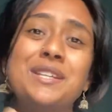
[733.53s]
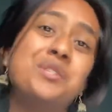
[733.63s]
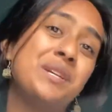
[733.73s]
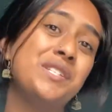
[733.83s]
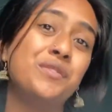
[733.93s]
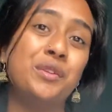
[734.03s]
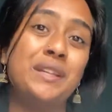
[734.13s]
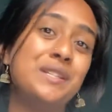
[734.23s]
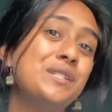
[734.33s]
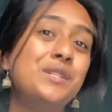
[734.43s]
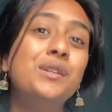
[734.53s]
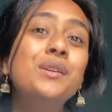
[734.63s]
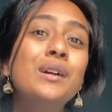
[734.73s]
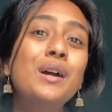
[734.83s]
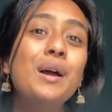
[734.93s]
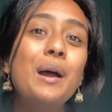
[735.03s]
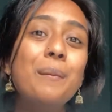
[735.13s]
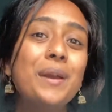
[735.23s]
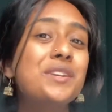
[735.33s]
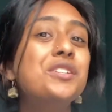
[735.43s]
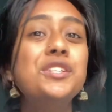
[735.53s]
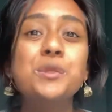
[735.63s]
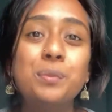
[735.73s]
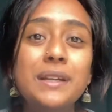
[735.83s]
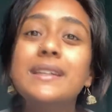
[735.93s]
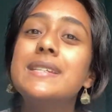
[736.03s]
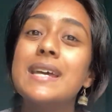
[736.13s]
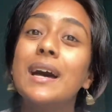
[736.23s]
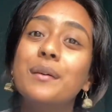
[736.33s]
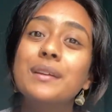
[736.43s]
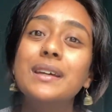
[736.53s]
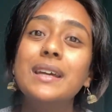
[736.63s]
stressful thing to do, but actually just break it down.